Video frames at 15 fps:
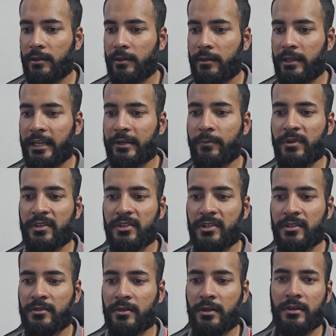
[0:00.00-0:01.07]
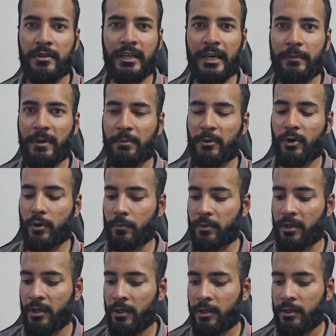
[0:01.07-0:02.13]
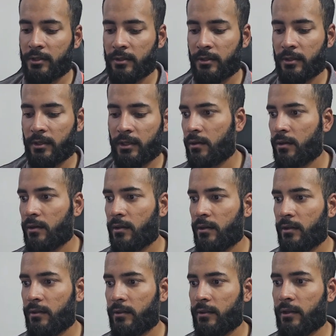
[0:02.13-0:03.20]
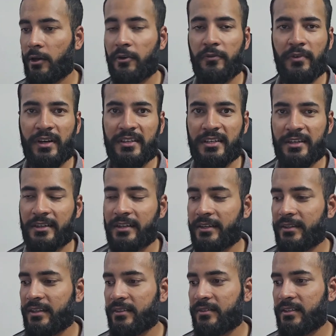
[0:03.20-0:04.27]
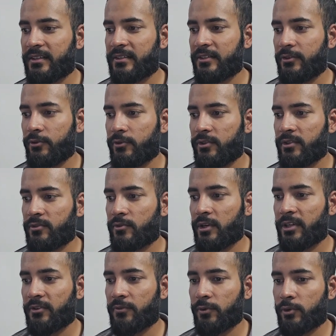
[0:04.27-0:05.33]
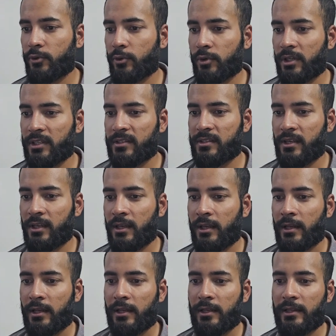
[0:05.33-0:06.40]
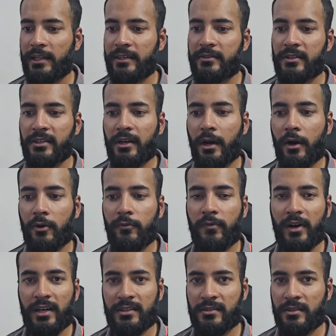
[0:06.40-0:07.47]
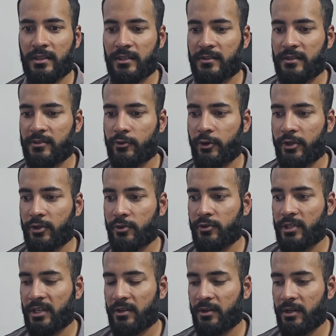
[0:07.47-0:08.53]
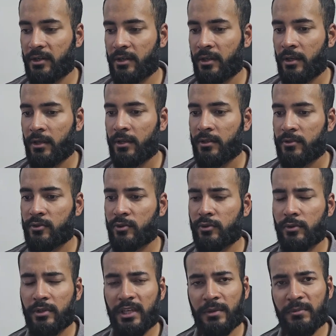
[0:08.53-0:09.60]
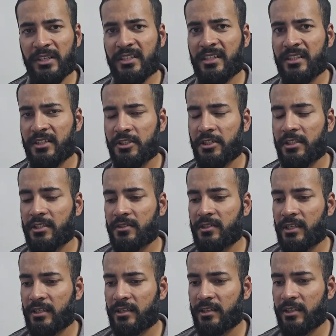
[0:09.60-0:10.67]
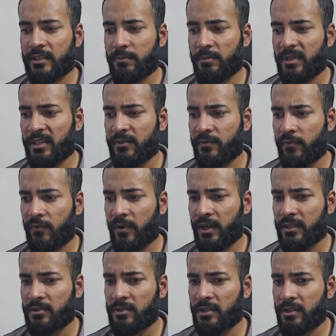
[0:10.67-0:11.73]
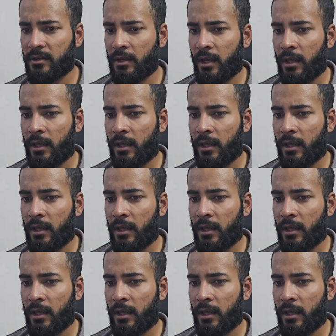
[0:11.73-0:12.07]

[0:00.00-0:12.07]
let me just type a prompt. Now if I generate this, it uses 24 tokens. Let's see how fast this is going to generate. So image generation is generally a bit faster.